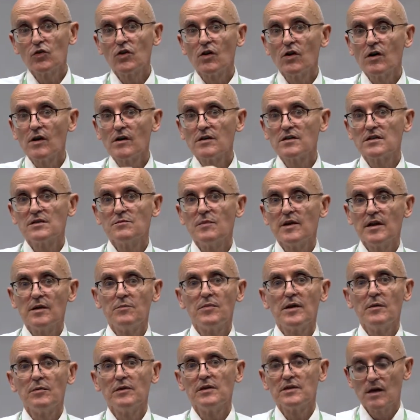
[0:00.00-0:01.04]
there aren't as many
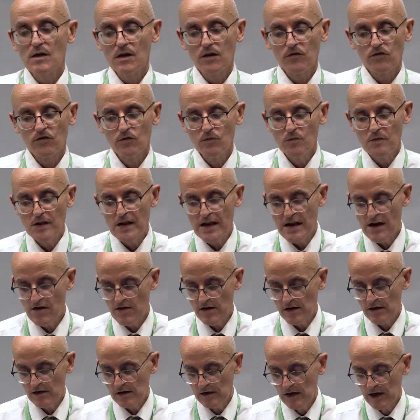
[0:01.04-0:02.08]
people dying from
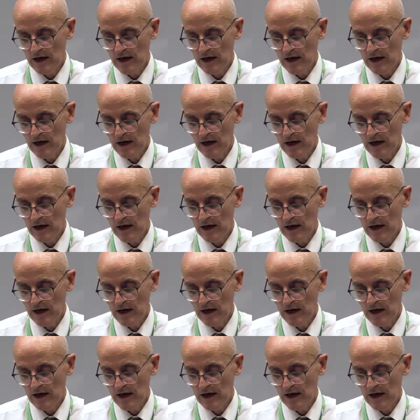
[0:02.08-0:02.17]
malaria.